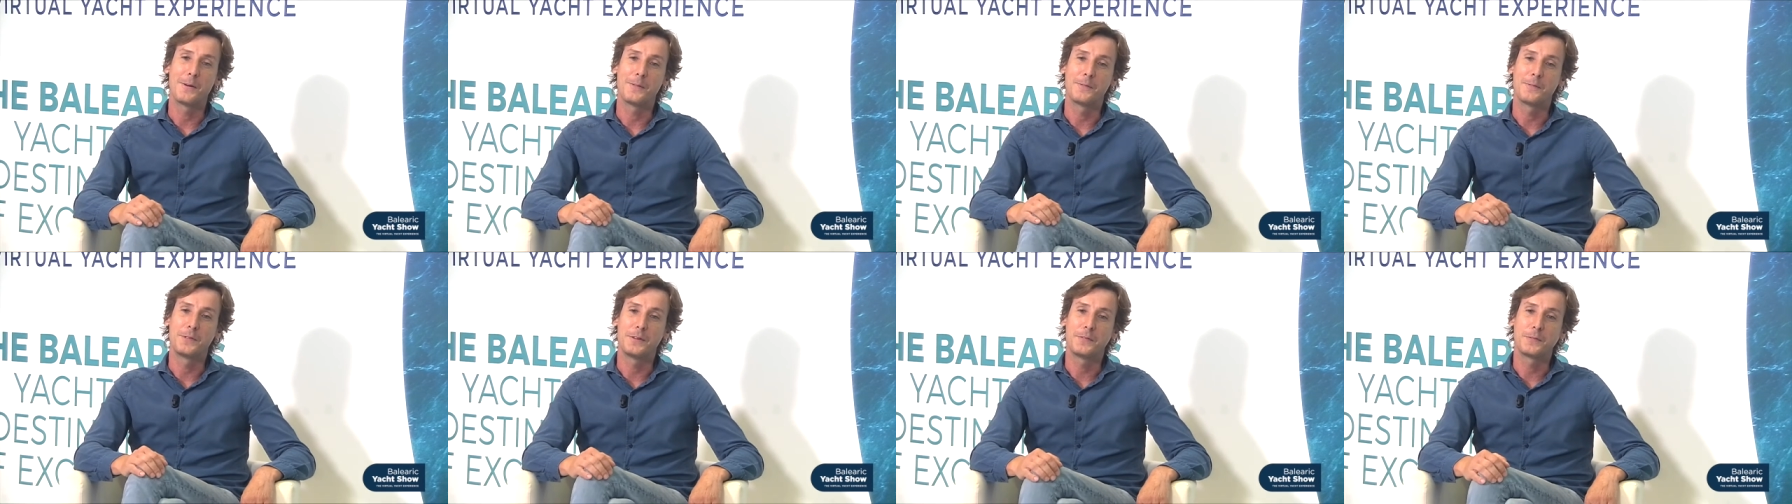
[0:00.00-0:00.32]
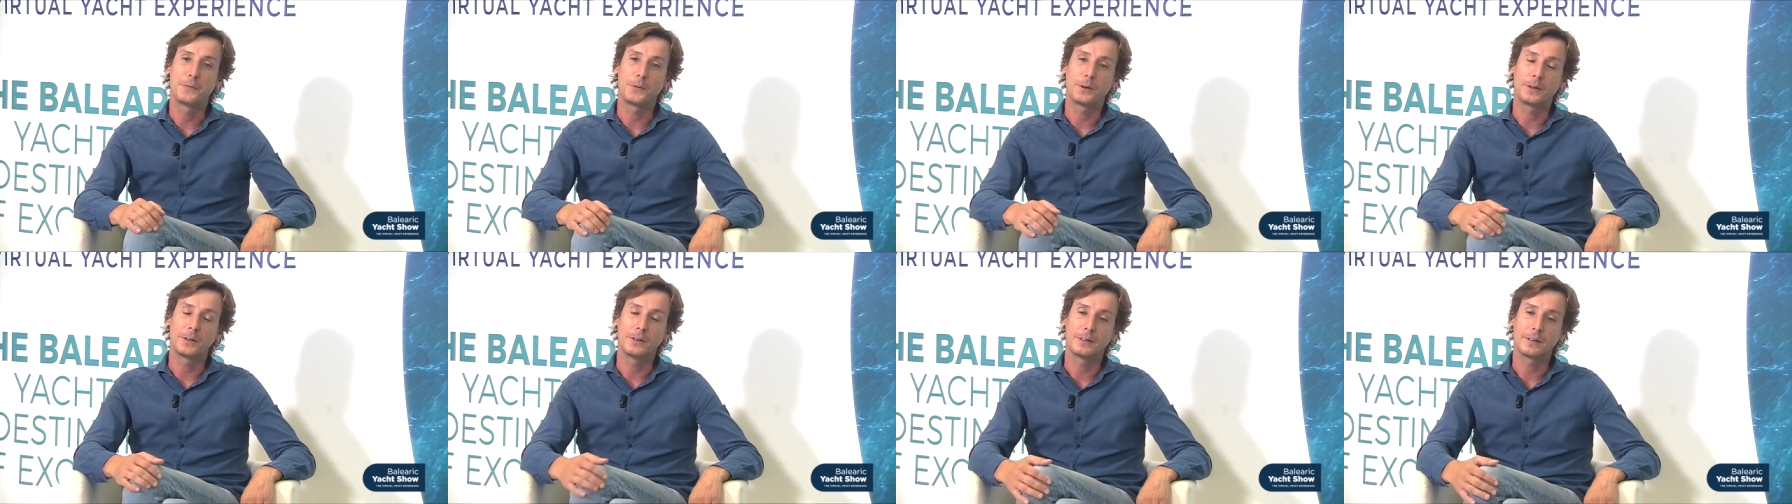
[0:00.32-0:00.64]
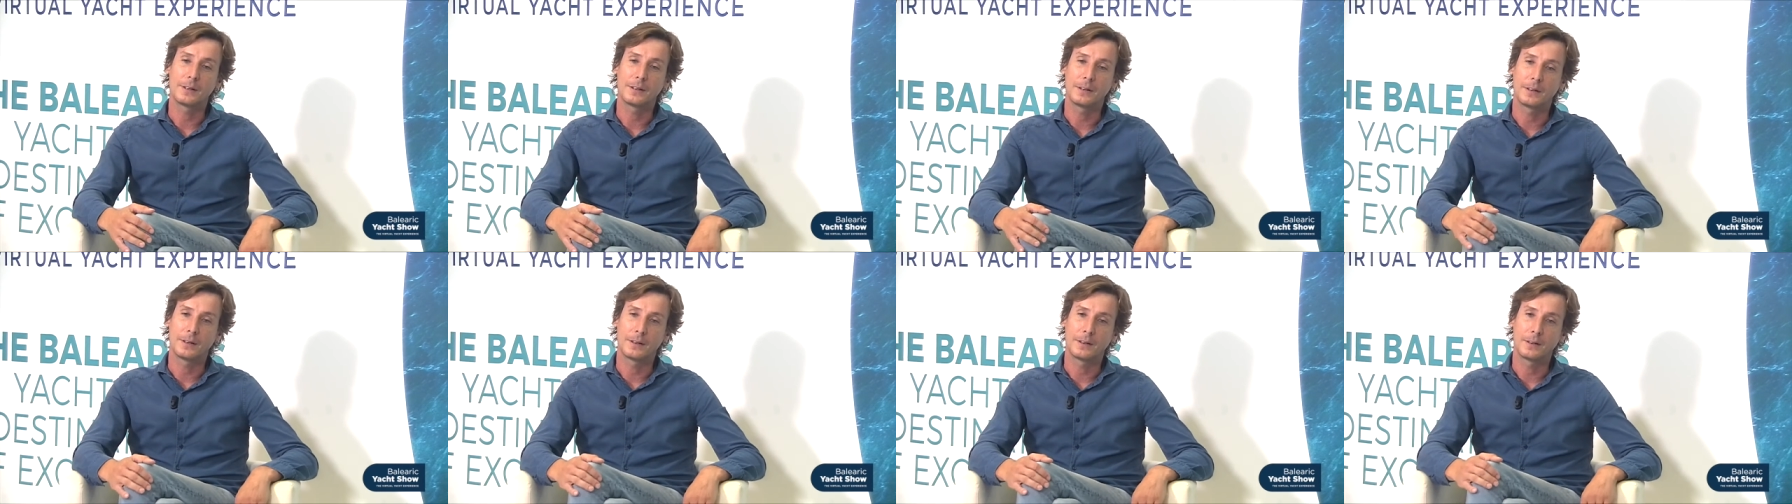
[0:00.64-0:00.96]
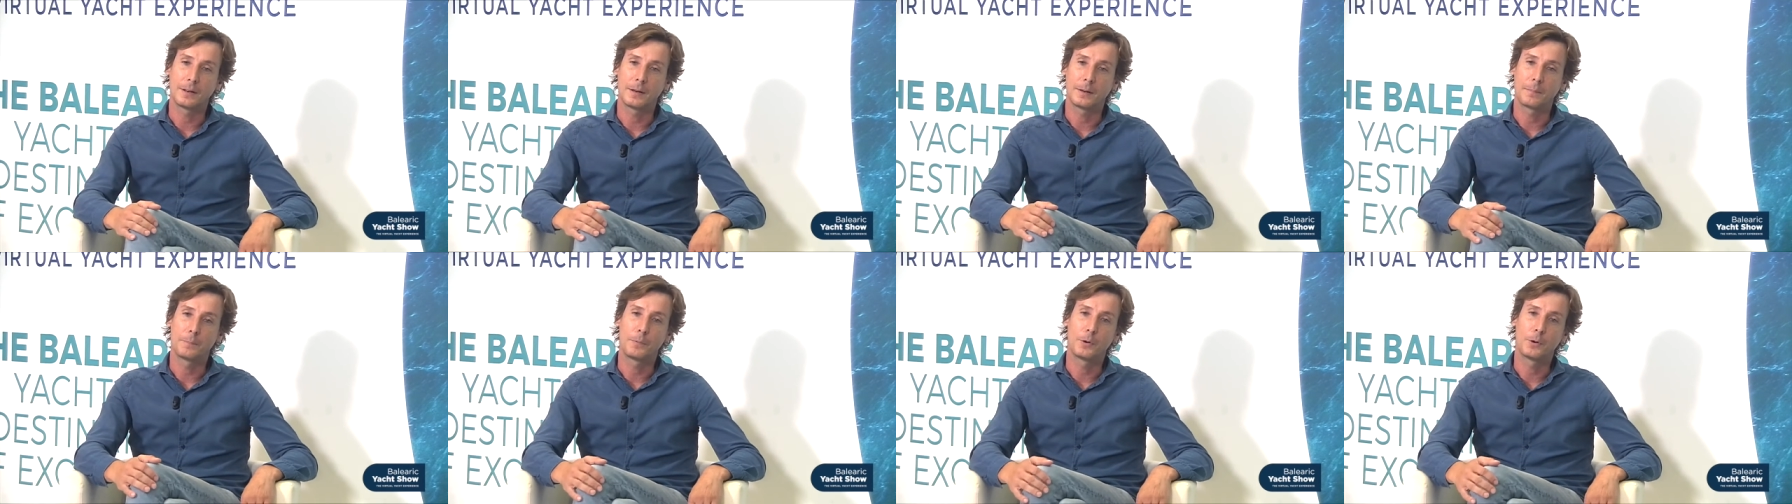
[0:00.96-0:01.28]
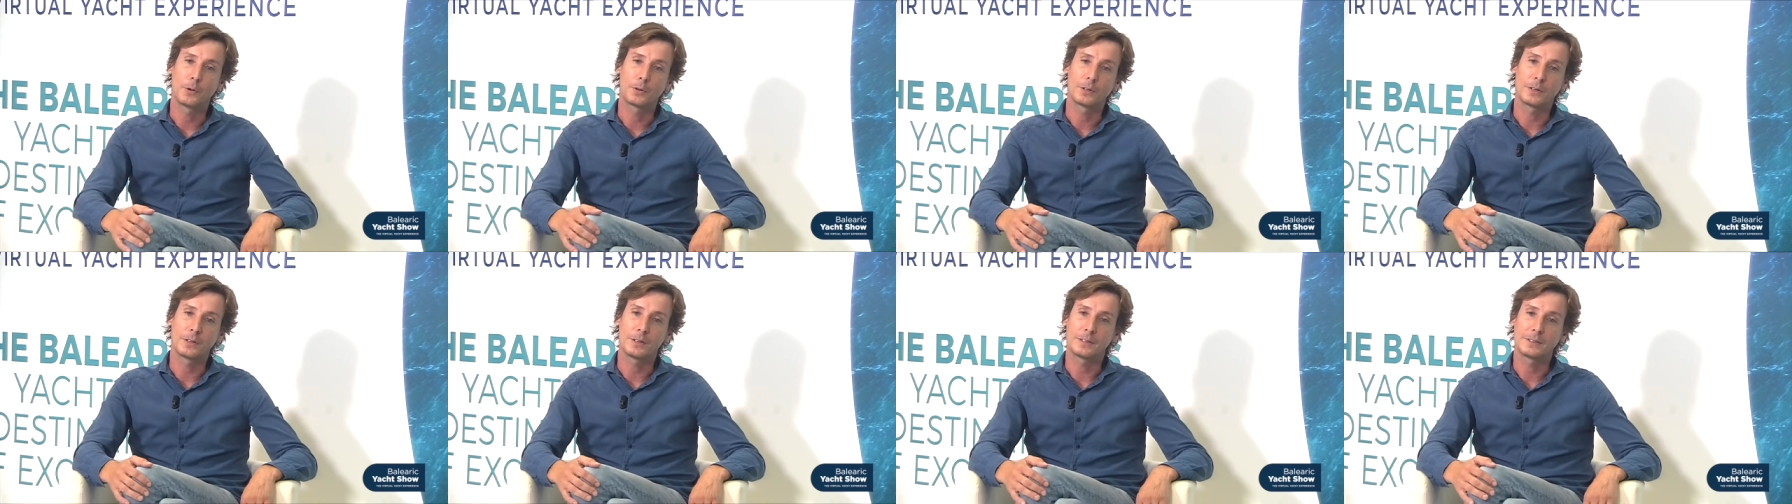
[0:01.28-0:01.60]
of different uh,
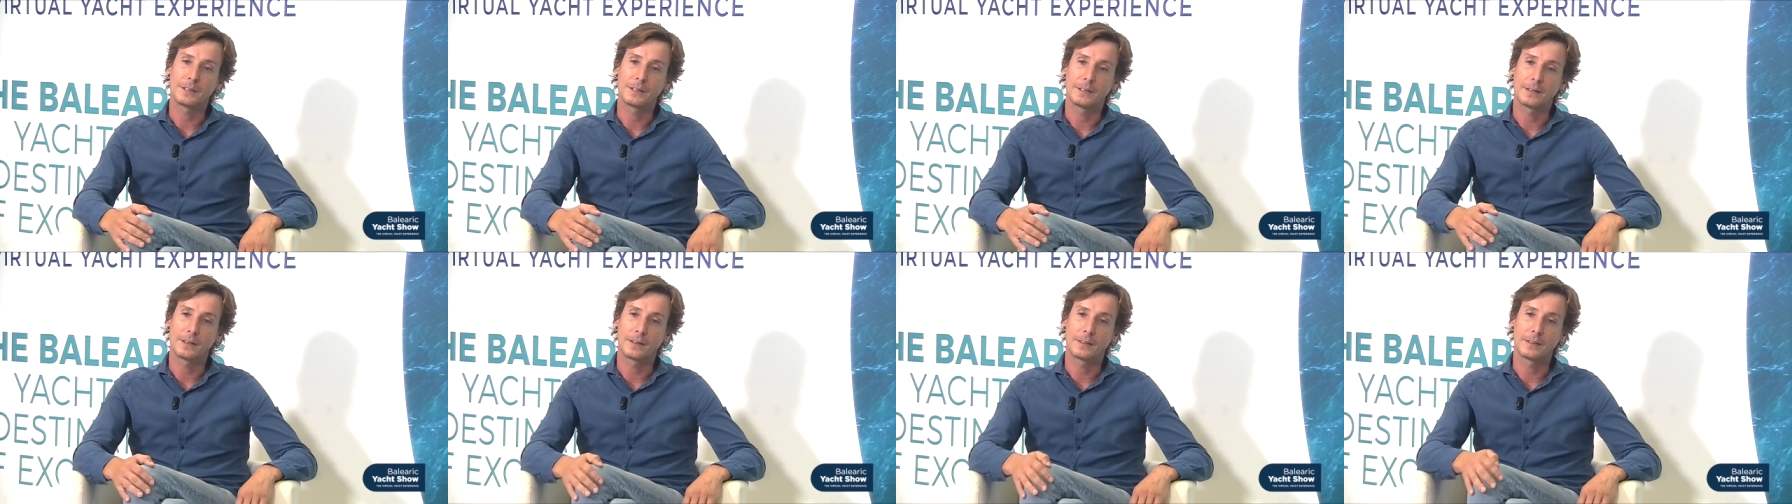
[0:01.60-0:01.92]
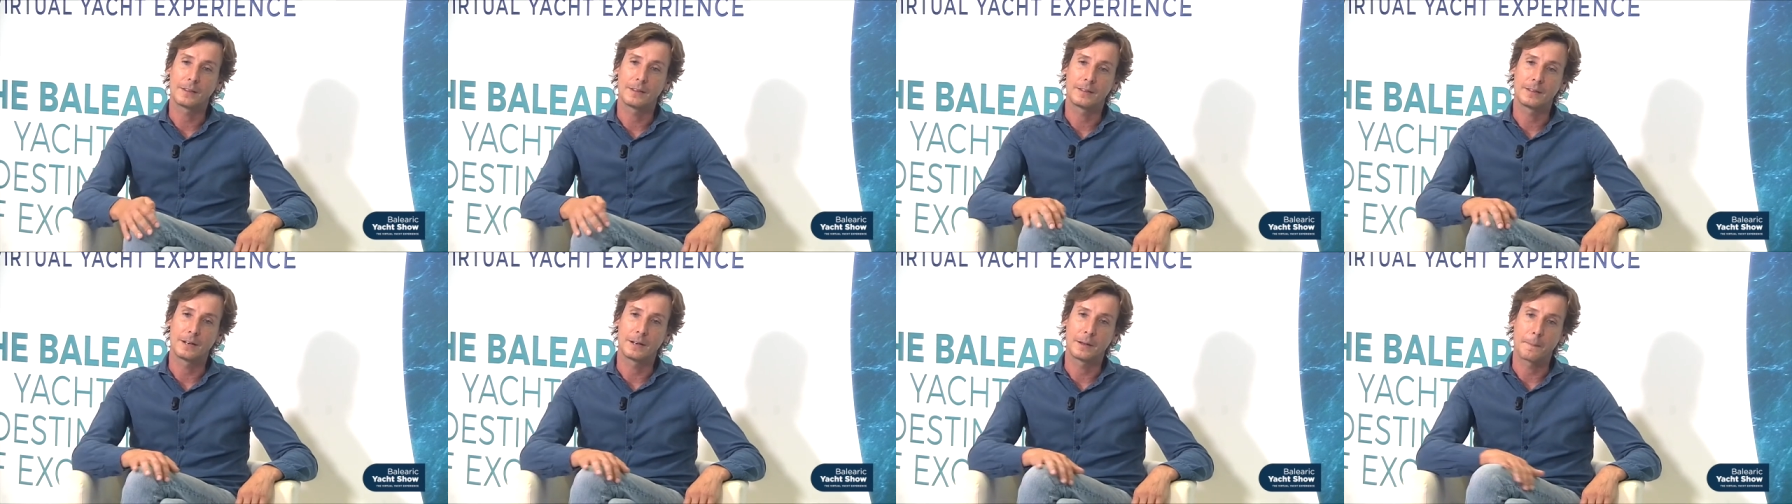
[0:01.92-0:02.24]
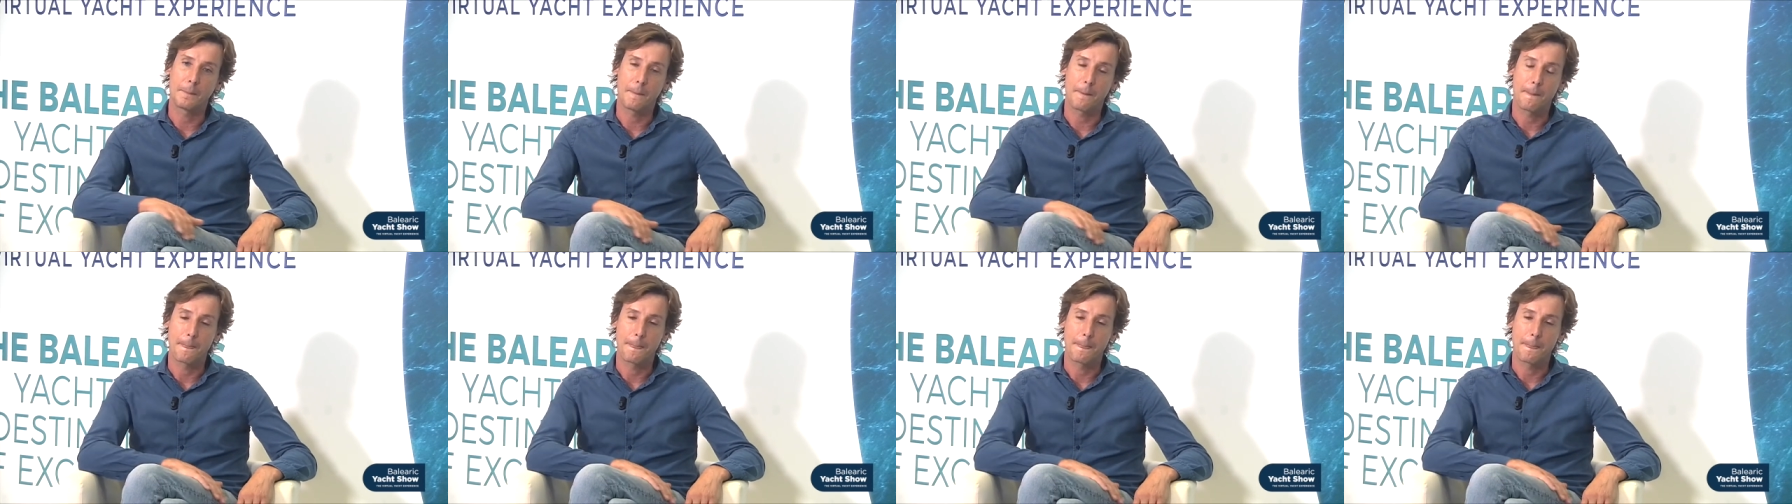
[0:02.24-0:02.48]
plotters and etc.